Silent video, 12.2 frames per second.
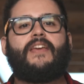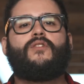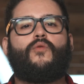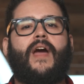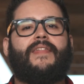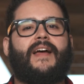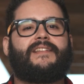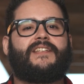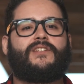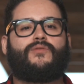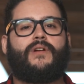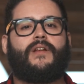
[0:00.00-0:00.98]
Either way, that
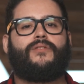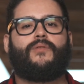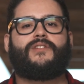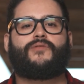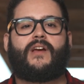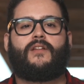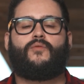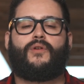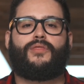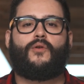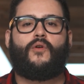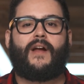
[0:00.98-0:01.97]
D23 trailer where
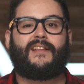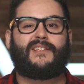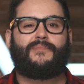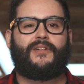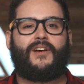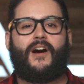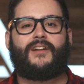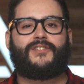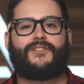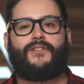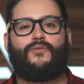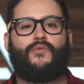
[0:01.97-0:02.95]
Thor ends up
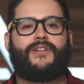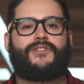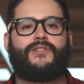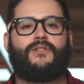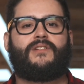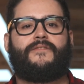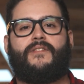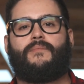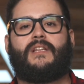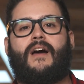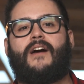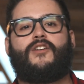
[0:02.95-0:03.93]
unconscious on the windshield of the
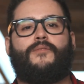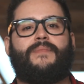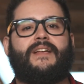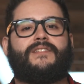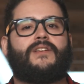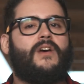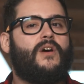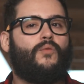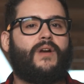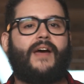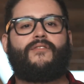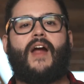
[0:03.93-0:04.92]
Milano means
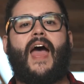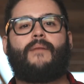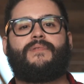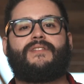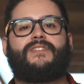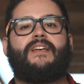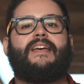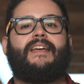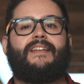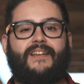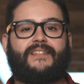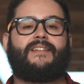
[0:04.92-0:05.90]
whatever happens,
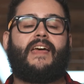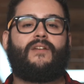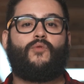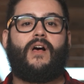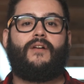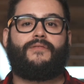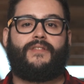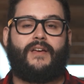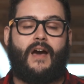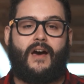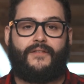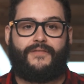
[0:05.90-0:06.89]
it doesn't end well for the
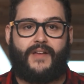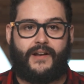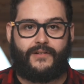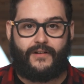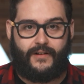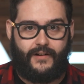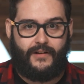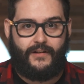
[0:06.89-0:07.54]
God of Thunder.